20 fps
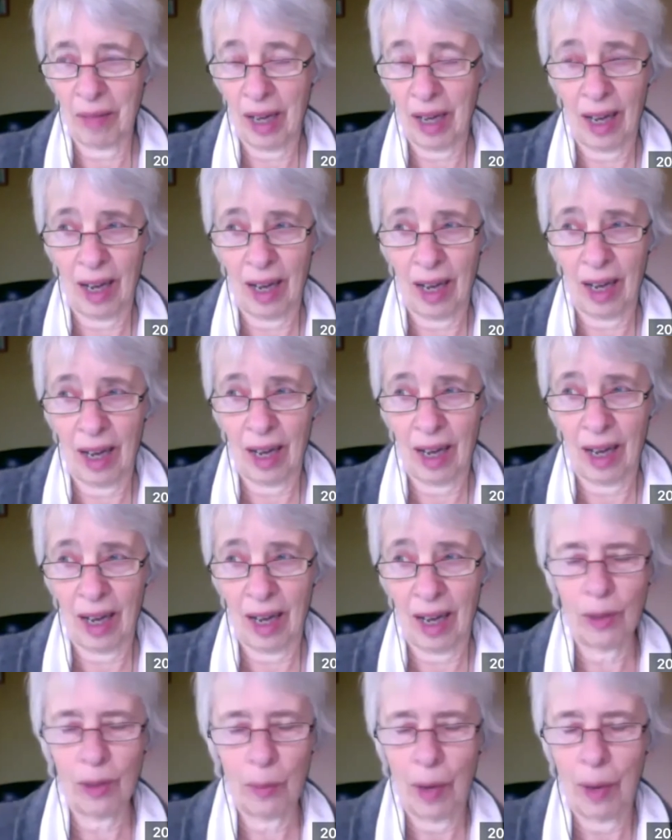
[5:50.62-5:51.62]
don't
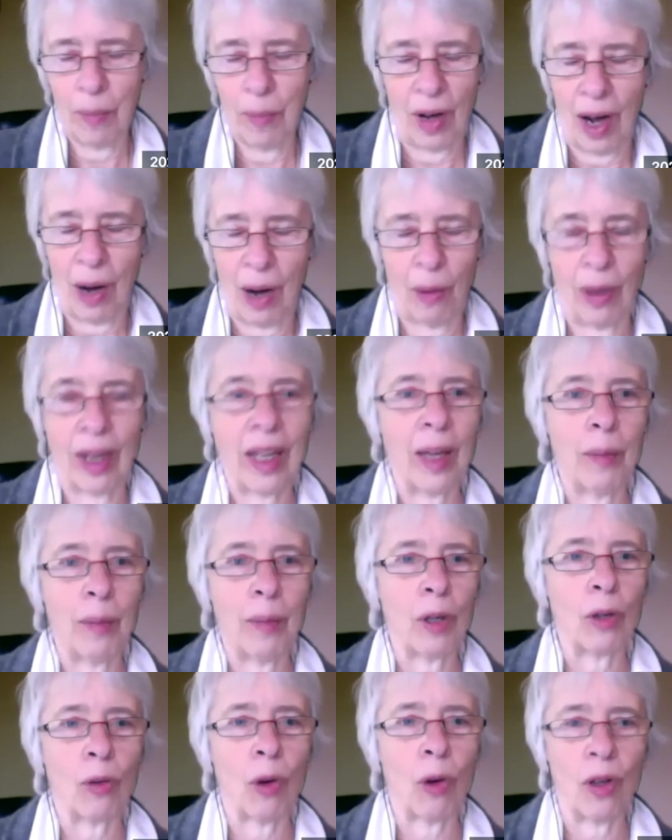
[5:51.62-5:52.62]
remember how I came
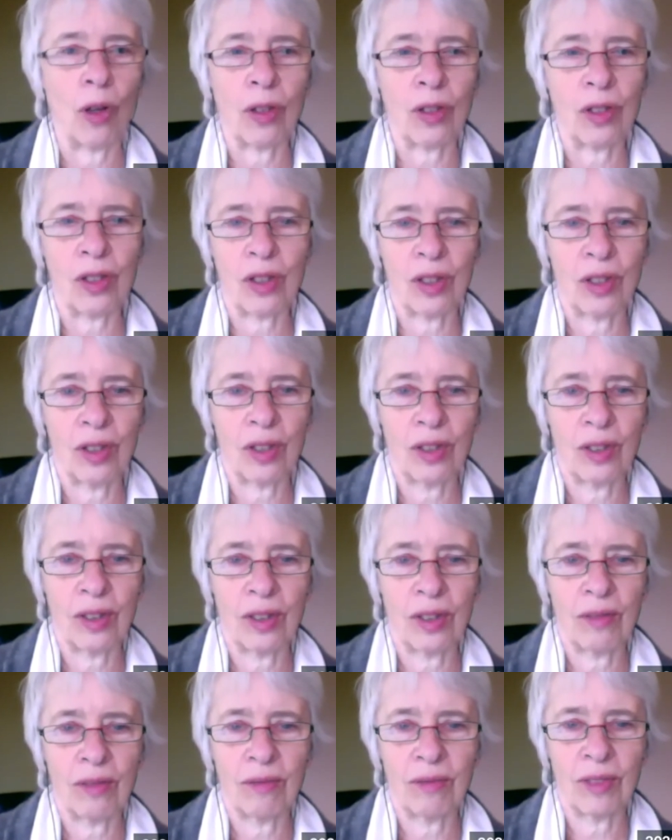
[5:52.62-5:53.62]
across
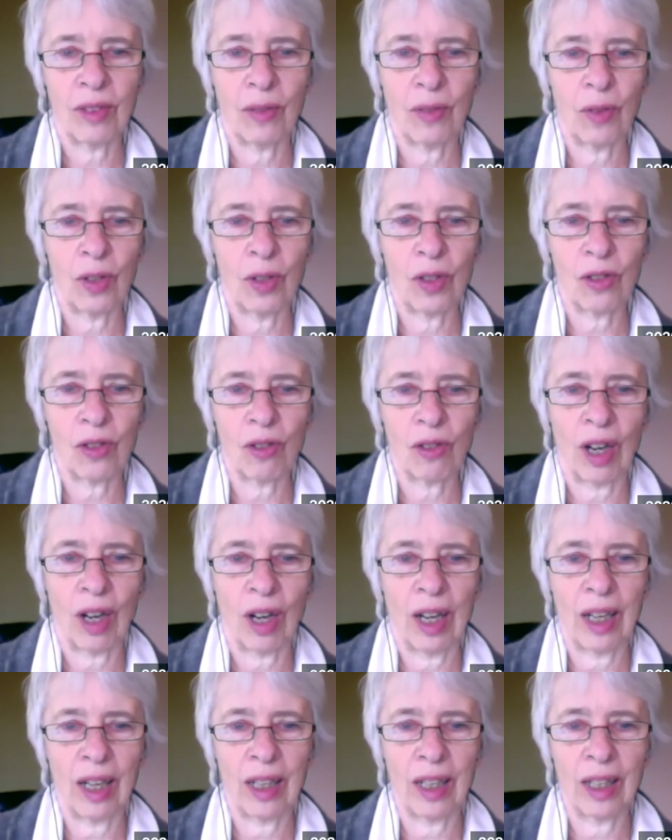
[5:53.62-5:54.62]
the first training
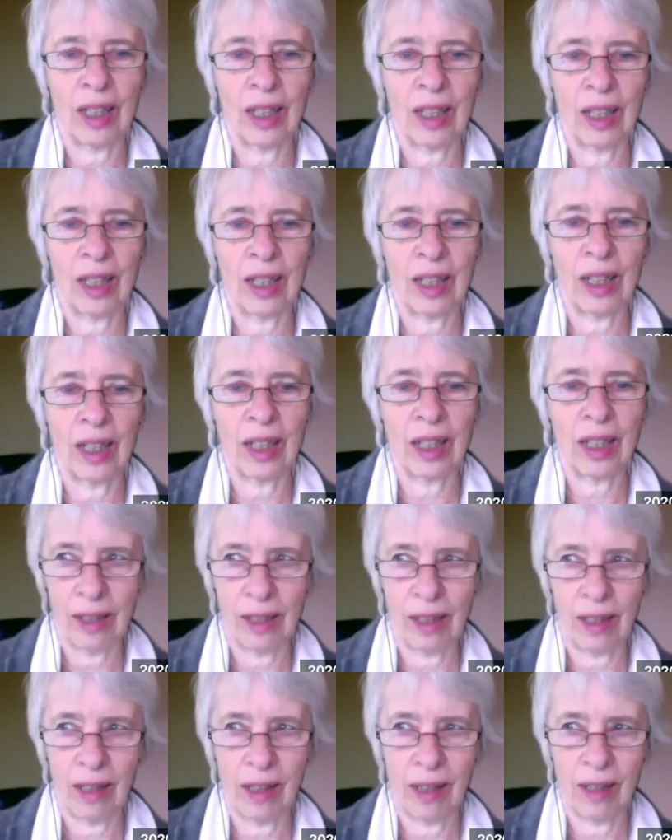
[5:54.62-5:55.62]
that I did
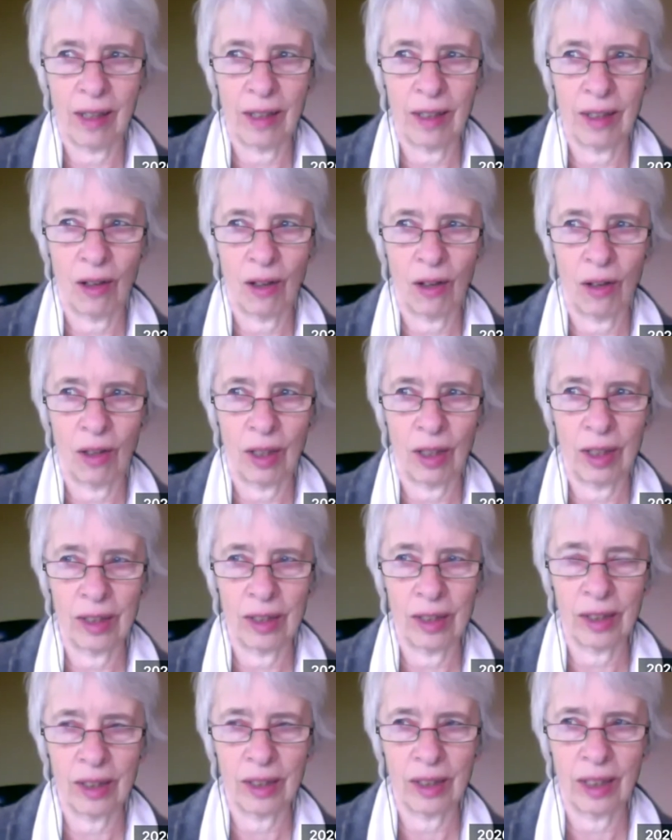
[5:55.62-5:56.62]
in Holland,
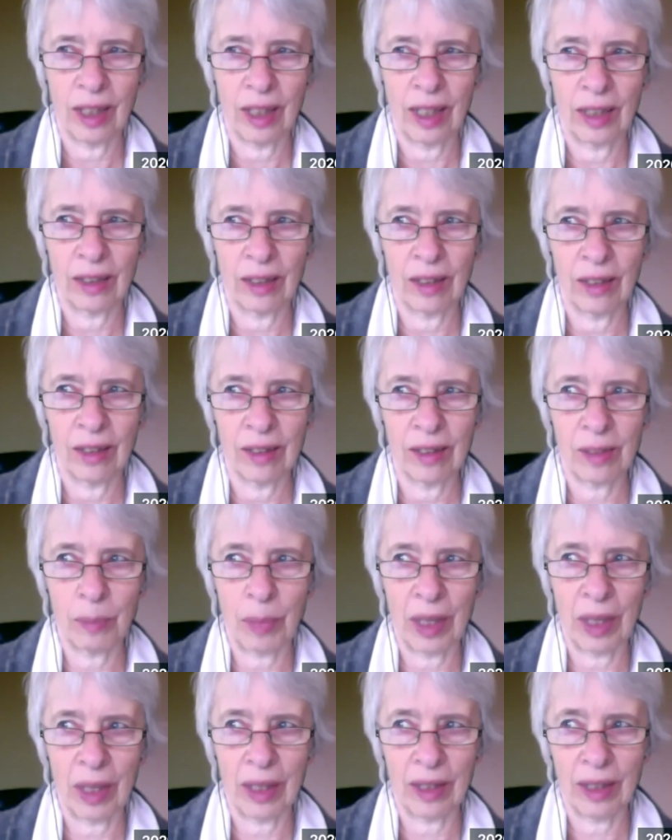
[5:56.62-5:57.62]
in the Netherlands,
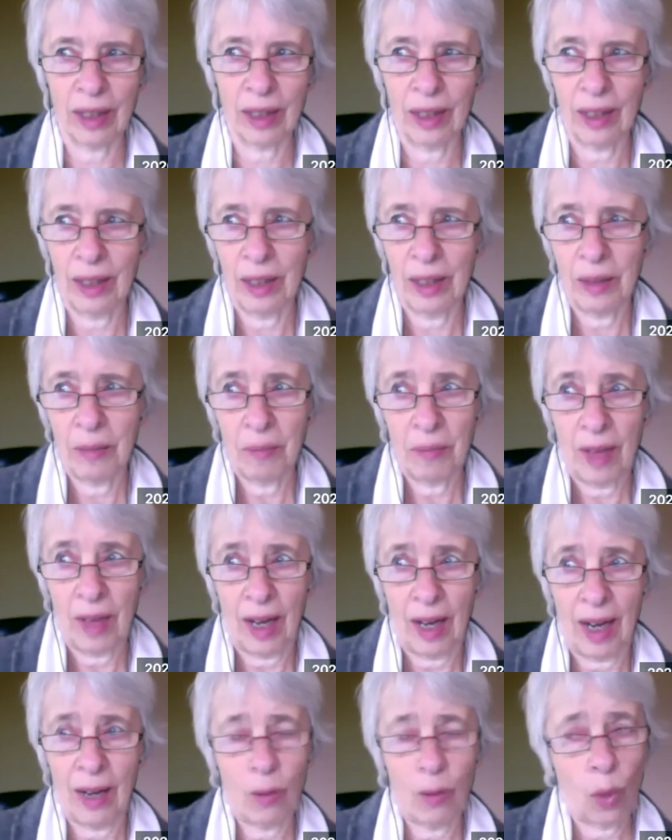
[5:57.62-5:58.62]
but
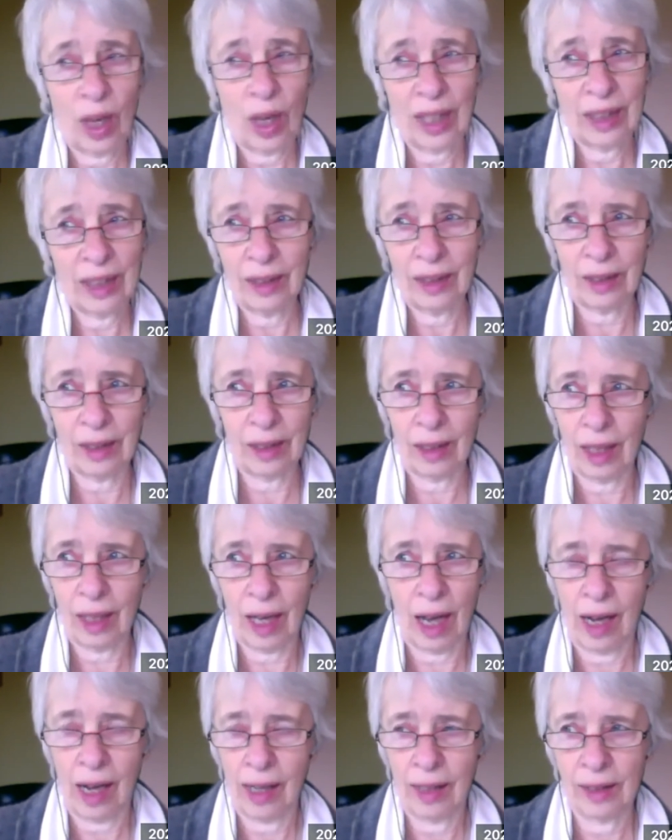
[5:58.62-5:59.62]
I went,
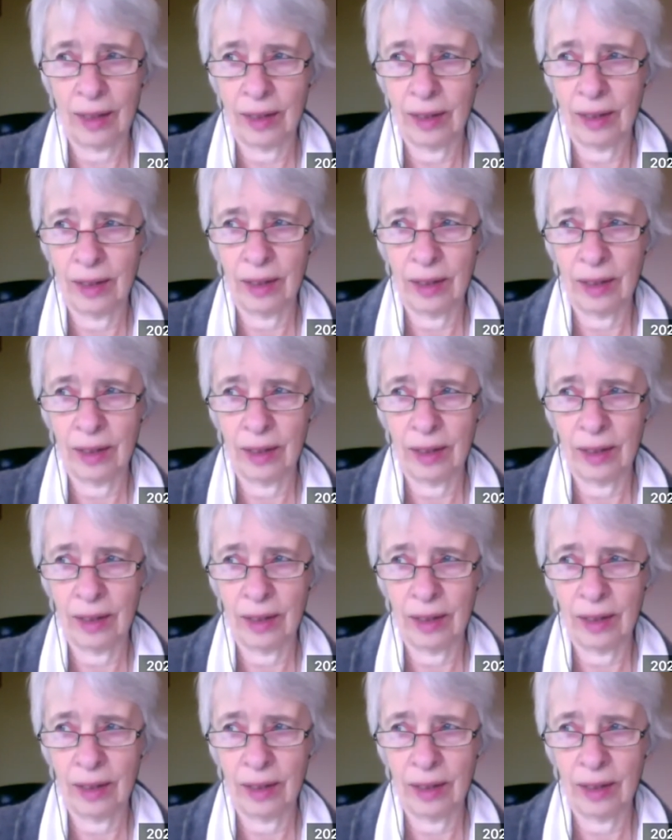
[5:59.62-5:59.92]
and